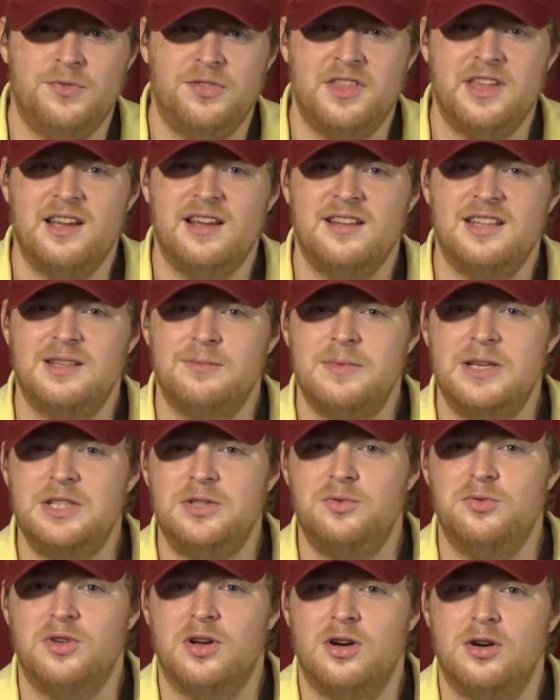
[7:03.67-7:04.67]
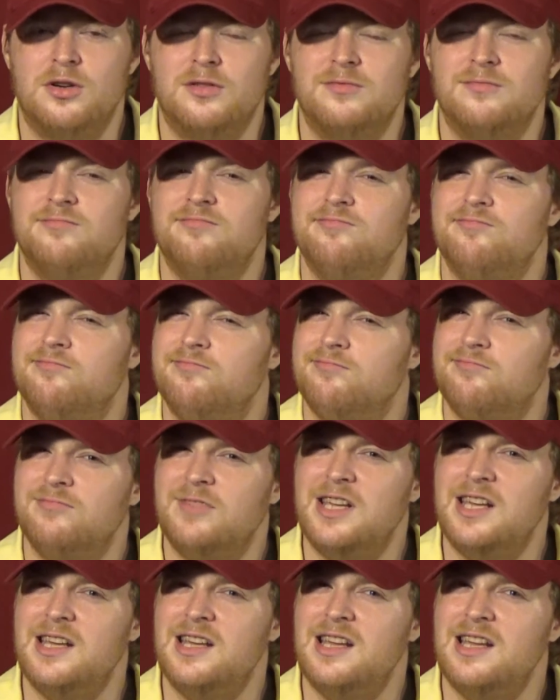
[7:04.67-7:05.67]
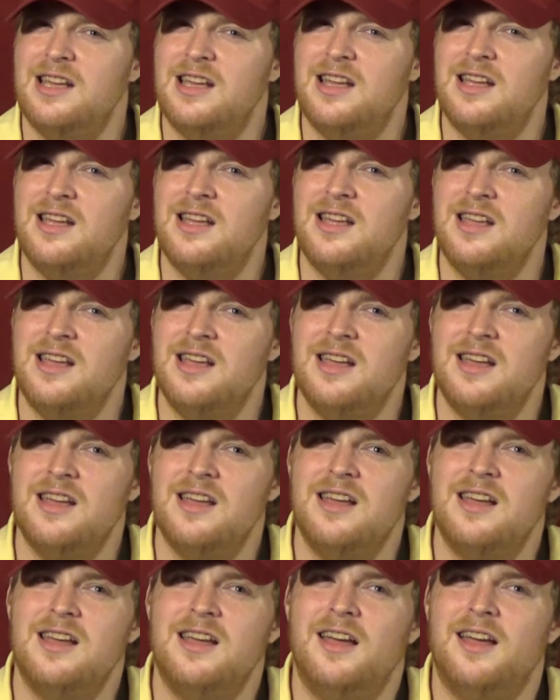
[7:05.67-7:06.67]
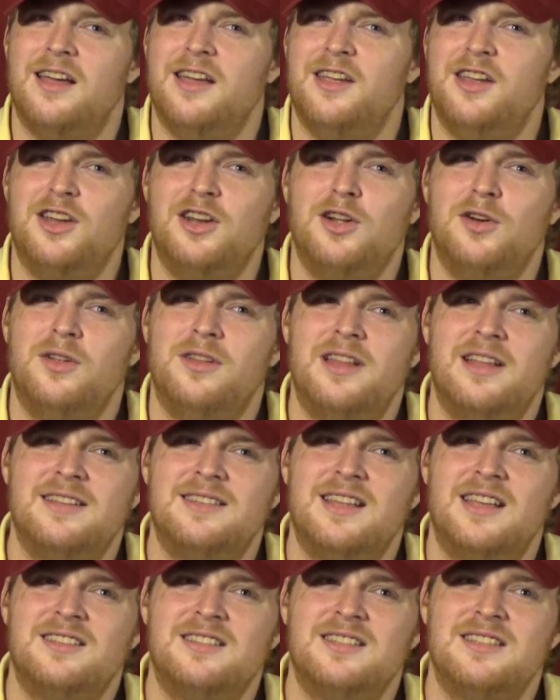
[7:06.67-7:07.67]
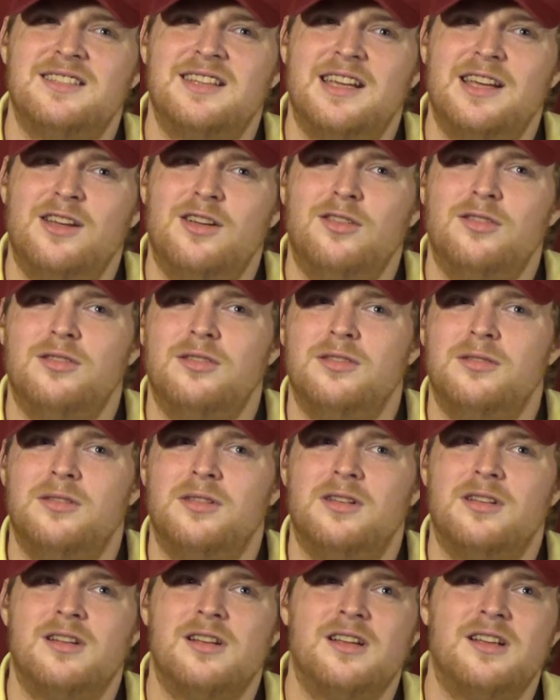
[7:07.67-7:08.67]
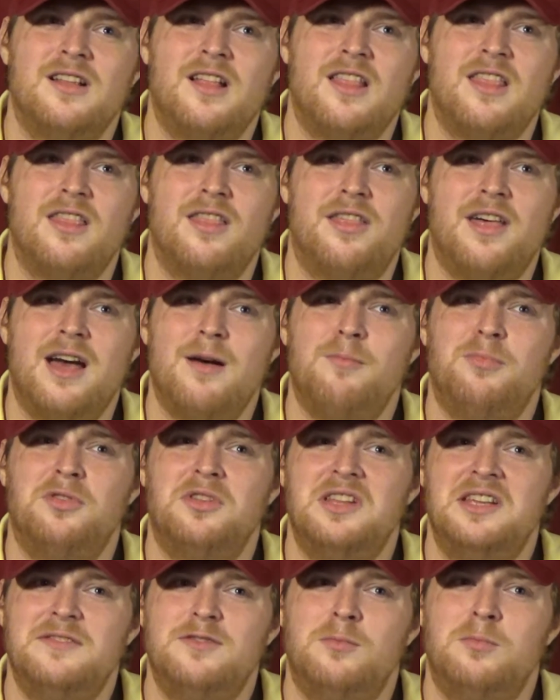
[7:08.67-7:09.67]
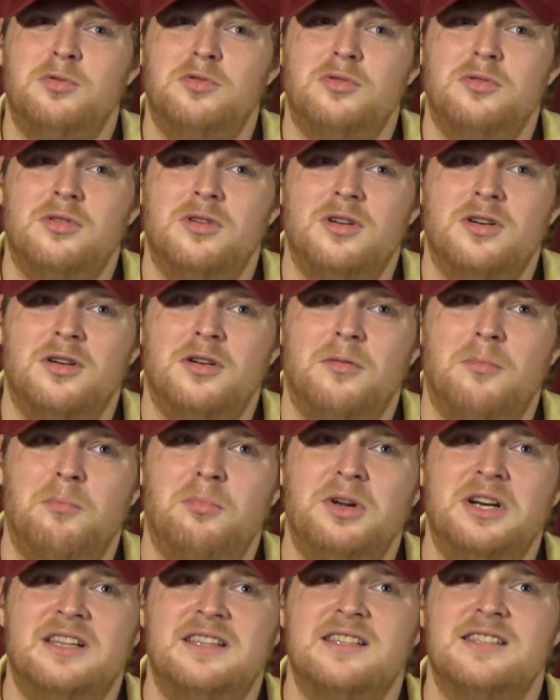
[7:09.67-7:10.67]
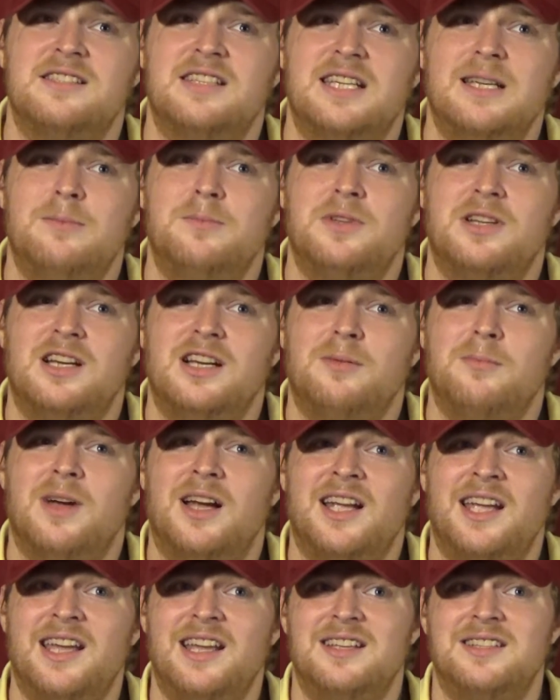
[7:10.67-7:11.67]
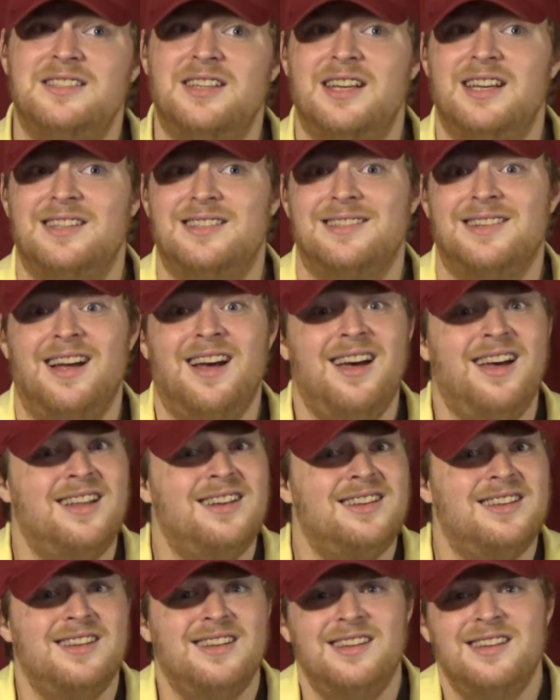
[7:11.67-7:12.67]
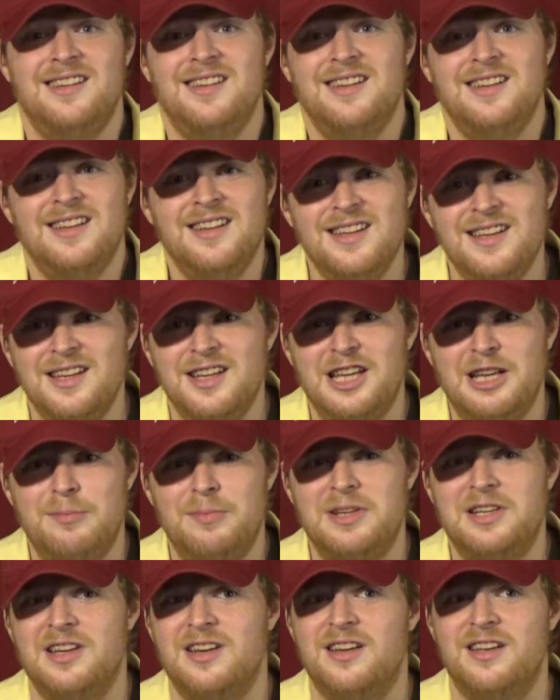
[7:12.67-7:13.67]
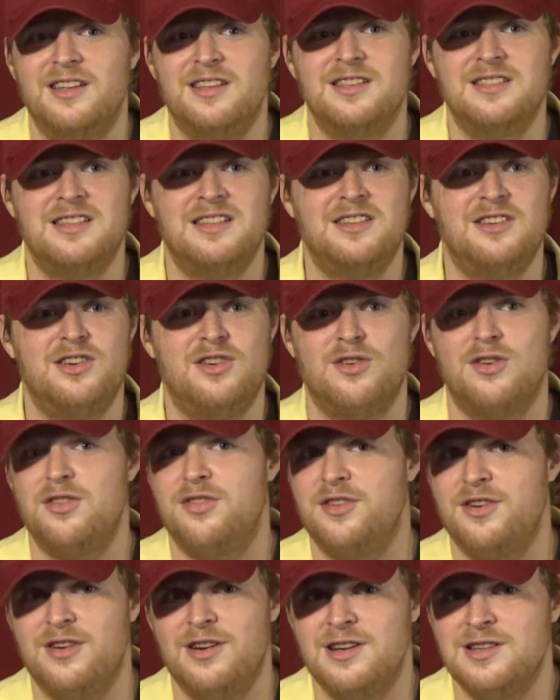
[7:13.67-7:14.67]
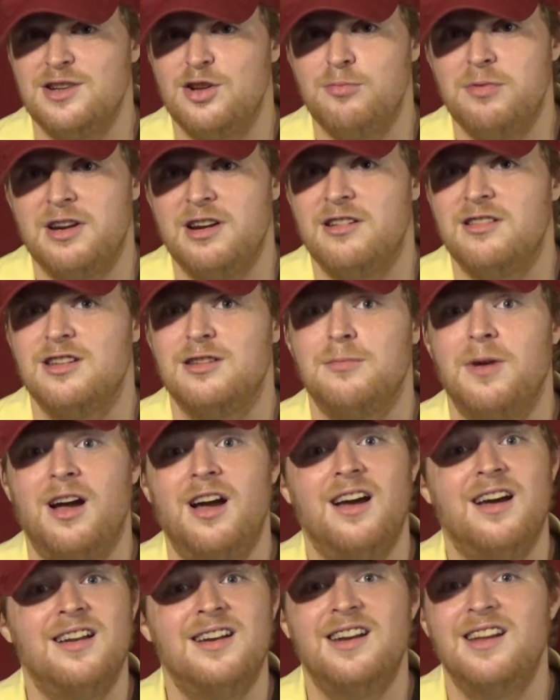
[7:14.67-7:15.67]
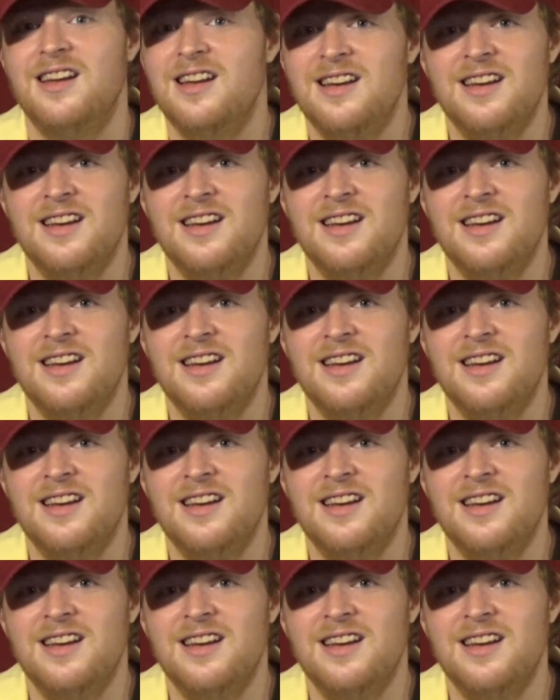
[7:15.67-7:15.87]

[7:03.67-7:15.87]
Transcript: Things that make you go, that doesn't sound that believable, but at the same time, I can't say it's not, because your theory is no better than mine.